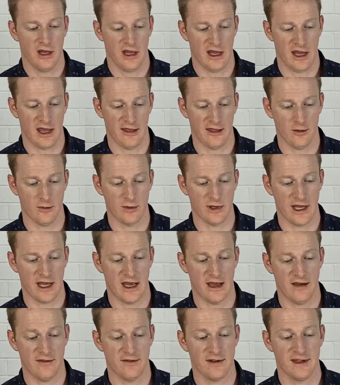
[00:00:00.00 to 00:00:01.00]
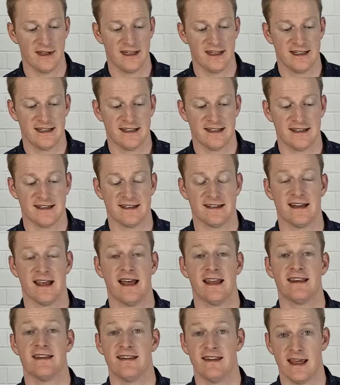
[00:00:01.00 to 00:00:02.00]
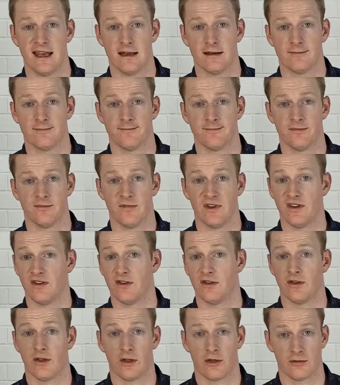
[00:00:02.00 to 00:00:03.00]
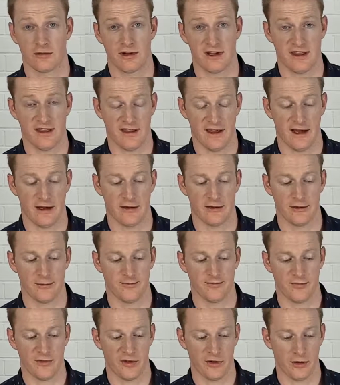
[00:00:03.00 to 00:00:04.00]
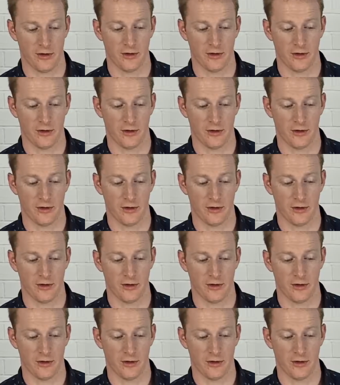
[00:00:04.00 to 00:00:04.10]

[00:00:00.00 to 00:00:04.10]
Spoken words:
And then we have sanzen, this is 3,000. So